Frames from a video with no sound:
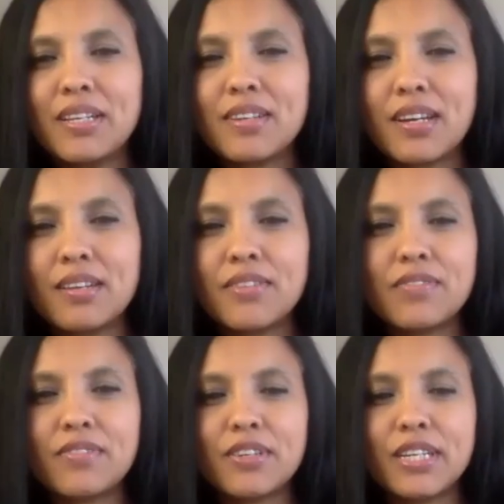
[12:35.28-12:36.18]
of
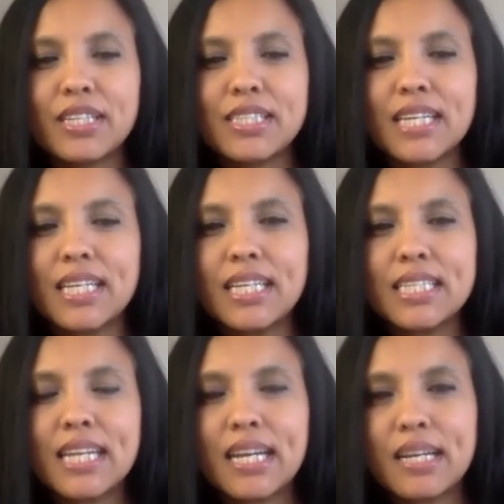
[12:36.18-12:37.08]
a very
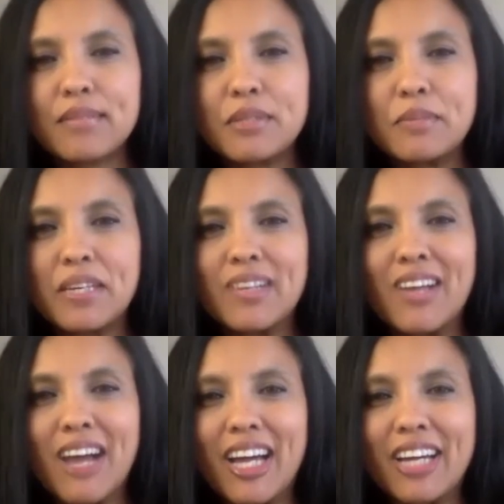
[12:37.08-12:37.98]
exciting time to be
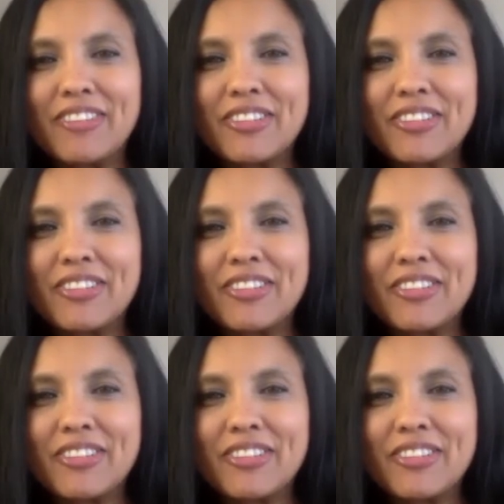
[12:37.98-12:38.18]
alive.